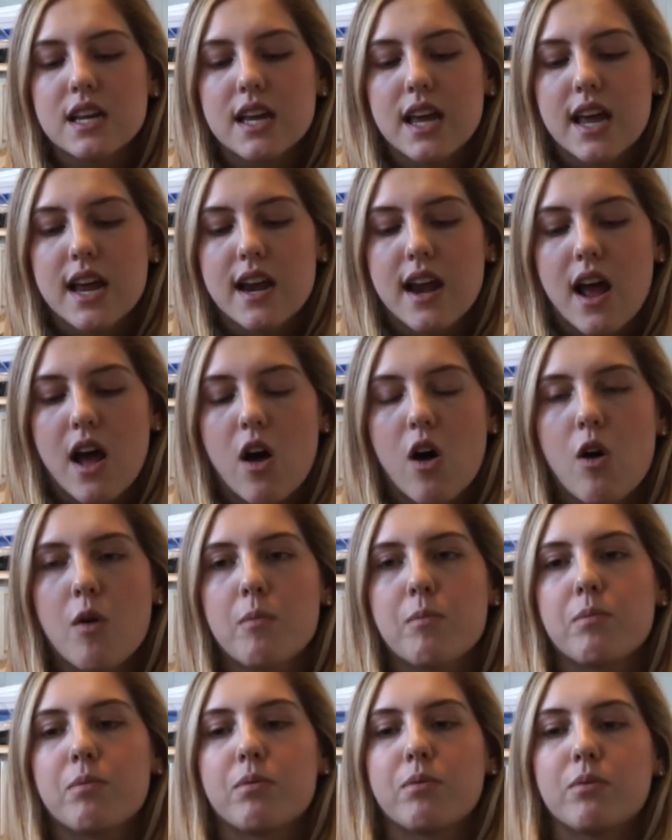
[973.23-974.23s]
can
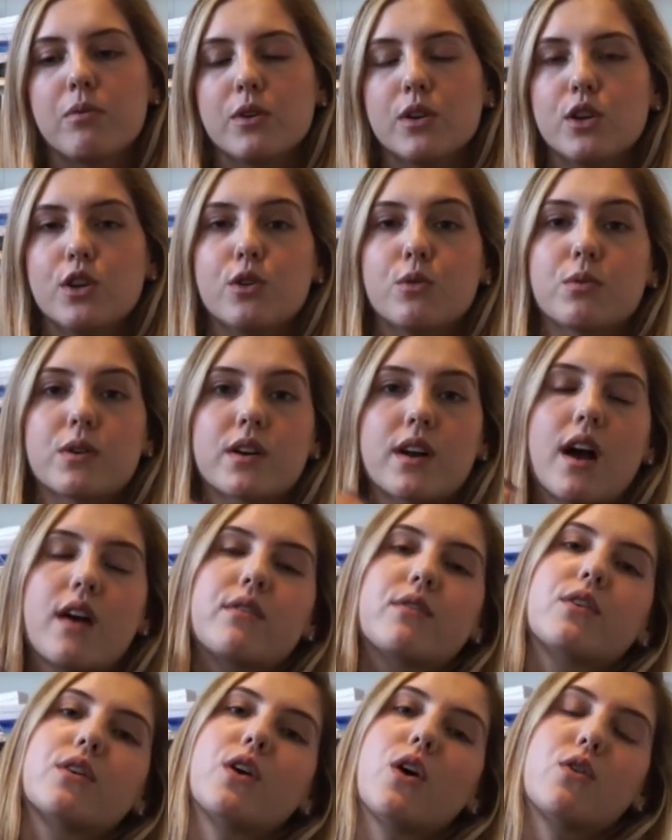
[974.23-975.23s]
help you
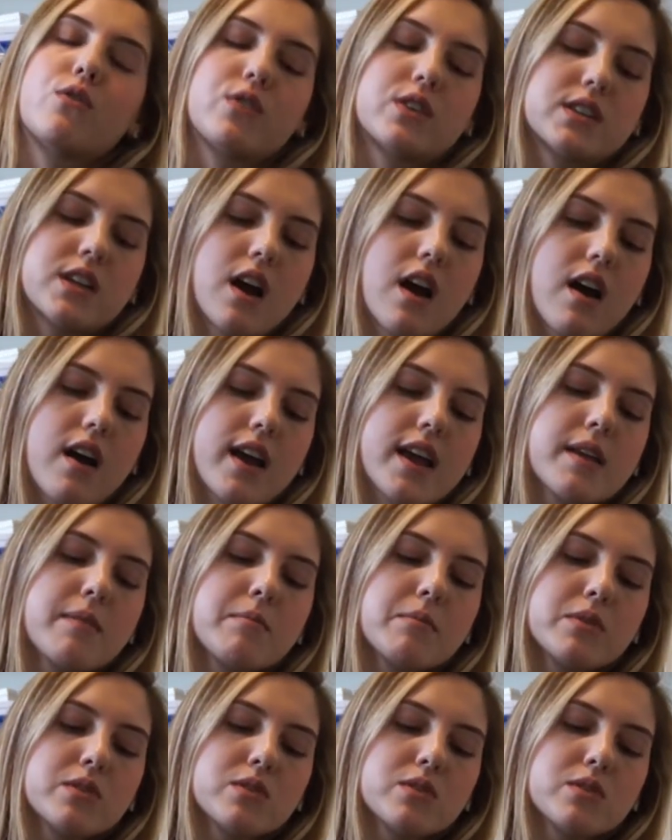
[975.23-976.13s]
recover over time.